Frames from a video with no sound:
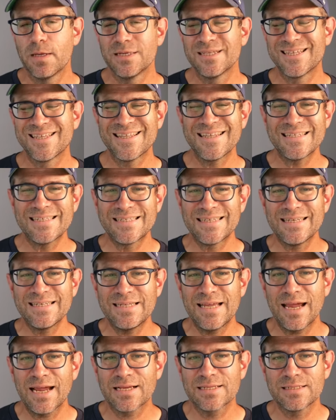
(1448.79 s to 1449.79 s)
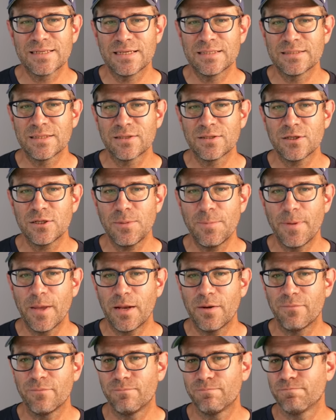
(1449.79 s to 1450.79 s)
So this syntax is a little
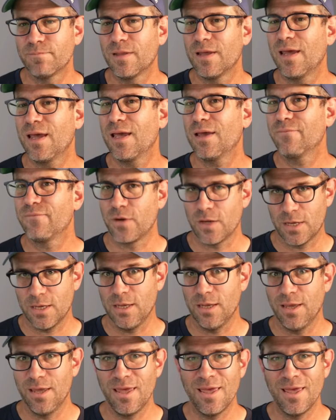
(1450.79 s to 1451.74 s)
bit uh, funky,